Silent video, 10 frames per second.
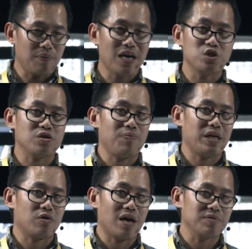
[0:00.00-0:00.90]
hundreds of
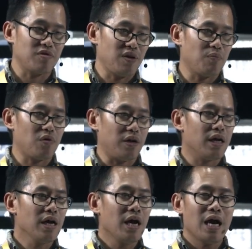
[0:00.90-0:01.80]
picograms of input.
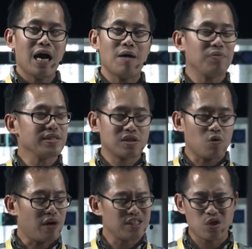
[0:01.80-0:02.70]
Um, this
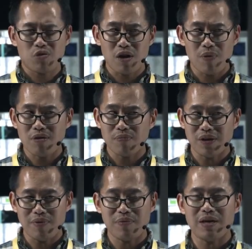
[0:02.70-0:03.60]
correlates to probably
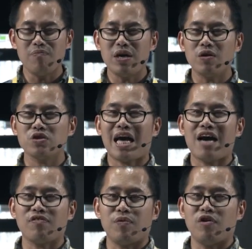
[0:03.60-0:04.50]
maybe a mil to half a
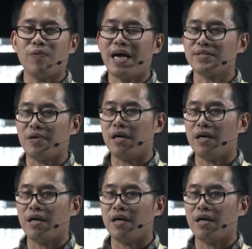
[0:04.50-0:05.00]
mil plasma.